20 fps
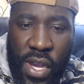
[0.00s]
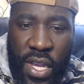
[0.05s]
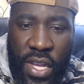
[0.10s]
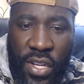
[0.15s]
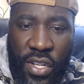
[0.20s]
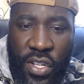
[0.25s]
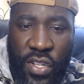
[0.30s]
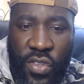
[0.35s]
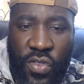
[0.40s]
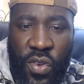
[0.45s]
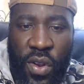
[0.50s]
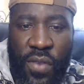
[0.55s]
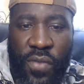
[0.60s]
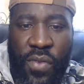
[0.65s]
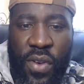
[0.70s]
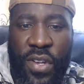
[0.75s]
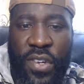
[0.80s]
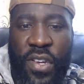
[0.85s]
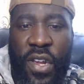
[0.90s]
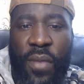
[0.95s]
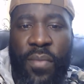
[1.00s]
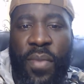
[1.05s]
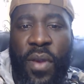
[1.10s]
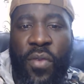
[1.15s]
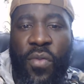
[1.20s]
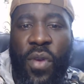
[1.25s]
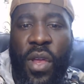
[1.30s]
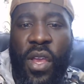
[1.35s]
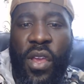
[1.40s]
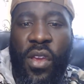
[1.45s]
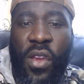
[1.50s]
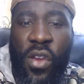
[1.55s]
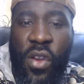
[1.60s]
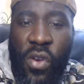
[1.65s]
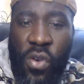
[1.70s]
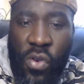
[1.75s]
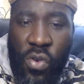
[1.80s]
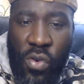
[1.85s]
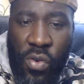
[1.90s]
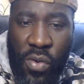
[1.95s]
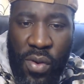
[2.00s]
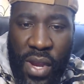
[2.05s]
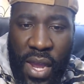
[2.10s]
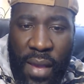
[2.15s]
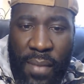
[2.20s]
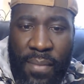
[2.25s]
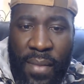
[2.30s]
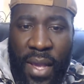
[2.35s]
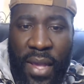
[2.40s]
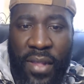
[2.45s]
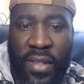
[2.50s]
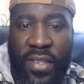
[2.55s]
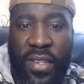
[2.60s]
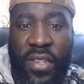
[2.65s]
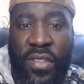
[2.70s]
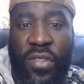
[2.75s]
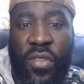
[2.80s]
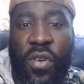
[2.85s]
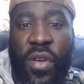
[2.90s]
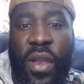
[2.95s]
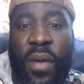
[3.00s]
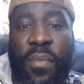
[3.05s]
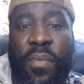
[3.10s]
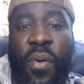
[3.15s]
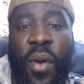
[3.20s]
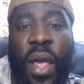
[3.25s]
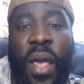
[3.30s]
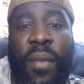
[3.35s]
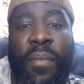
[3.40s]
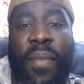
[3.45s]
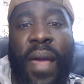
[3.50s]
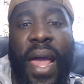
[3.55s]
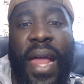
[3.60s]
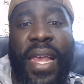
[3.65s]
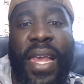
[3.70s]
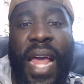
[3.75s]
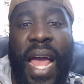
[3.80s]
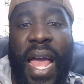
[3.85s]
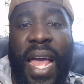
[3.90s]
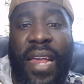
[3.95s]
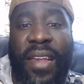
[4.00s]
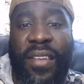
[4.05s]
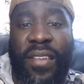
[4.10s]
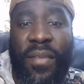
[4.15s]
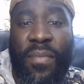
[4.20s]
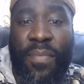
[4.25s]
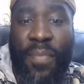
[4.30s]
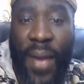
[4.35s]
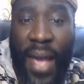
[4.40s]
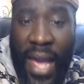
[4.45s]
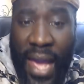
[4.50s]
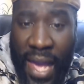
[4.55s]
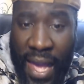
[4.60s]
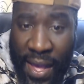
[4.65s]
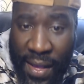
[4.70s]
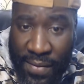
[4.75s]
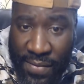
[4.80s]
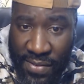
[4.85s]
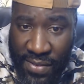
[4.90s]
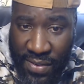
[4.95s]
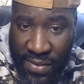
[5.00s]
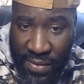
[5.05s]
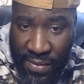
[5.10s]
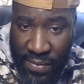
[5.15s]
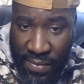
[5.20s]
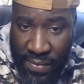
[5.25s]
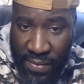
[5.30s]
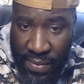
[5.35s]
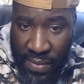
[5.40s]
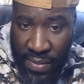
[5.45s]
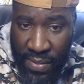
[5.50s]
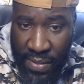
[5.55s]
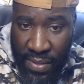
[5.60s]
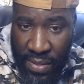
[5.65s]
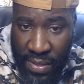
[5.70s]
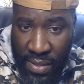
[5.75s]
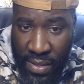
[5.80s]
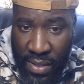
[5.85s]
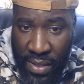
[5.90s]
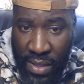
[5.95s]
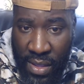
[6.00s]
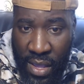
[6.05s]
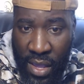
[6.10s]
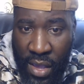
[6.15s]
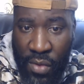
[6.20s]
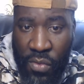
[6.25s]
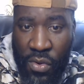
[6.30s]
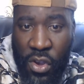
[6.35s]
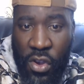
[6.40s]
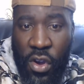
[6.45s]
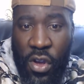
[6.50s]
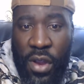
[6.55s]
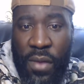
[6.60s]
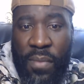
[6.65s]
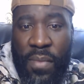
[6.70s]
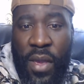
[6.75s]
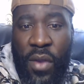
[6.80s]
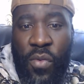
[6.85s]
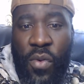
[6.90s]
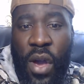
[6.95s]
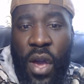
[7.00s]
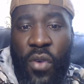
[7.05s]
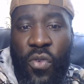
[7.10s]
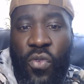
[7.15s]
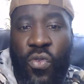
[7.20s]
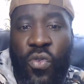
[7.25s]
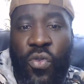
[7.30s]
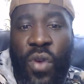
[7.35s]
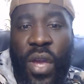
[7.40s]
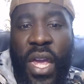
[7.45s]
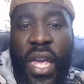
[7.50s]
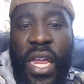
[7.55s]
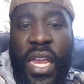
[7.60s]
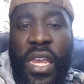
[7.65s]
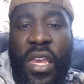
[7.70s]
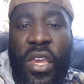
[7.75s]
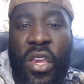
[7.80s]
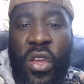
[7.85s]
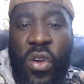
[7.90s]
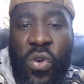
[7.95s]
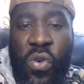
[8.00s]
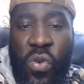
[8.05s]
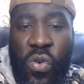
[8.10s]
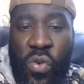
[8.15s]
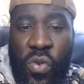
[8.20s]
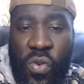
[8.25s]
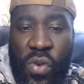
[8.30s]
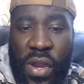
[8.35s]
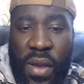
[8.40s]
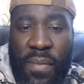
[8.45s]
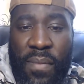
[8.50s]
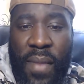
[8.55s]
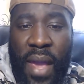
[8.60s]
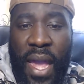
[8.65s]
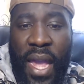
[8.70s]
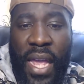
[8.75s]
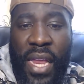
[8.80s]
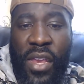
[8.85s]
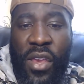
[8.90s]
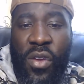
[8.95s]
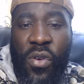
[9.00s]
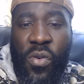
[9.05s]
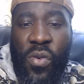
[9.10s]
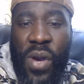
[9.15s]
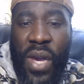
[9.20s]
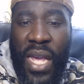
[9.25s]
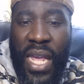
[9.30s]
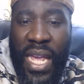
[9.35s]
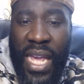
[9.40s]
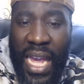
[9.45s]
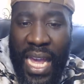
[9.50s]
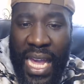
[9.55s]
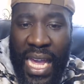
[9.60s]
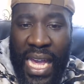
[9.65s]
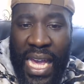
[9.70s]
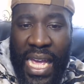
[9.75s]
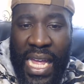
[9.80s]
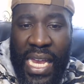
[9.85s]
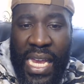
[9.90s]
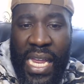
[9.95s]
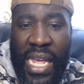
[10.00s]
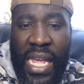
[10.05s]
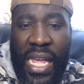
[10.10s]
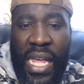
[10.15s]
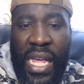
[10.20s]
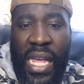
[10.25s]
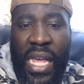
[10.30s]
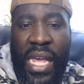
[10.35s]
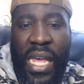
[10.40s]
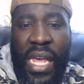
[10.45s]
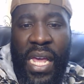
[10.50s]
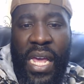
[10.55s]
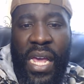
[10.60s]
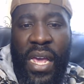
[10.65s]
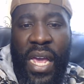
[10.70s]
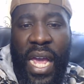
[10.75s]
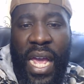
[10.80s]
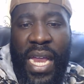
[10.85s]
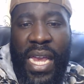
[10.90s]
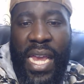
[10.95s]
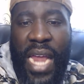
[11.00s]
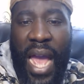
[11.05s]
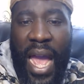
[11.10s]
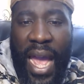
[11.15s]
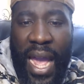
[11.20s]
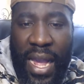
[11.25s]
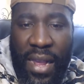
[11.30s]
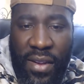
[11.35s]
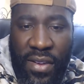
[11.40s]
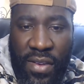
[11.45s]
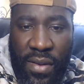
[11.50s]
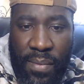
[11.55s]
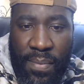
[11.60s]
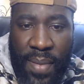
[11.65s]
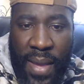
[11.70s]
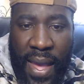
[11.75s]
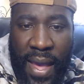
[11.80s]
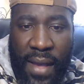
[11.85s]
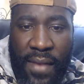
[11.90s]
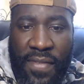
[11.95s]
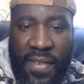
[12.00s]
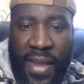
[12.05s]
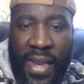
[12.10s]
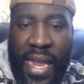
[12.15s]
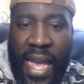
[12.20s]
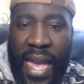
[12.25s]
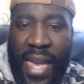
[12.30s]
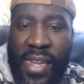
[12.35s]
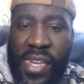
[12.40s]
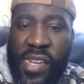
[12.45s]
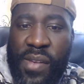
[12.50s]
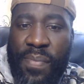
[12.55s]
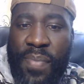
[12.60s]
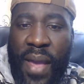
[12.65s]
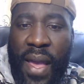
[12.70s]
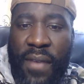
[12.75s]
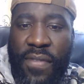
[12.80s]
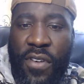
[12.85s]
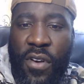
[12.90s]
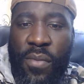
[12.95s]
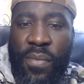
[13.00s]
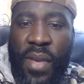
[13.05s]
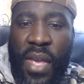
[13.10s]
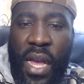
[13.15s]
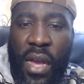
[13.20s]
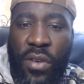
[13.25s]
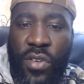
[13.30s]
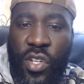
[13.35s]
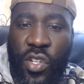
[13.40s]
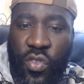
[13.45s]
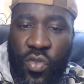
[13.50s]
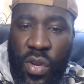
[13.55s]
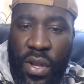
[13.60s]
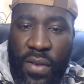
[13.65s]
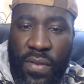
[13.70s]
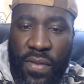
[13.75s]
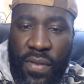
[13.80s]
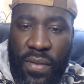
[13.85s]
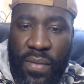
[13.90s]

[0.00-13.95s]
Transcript: in strength. We shall be renewed. That means he's going to bring back the ancient paths. We're going to be what? Renewed, made new again in the ancient path, and the ancient path is going to be our strength.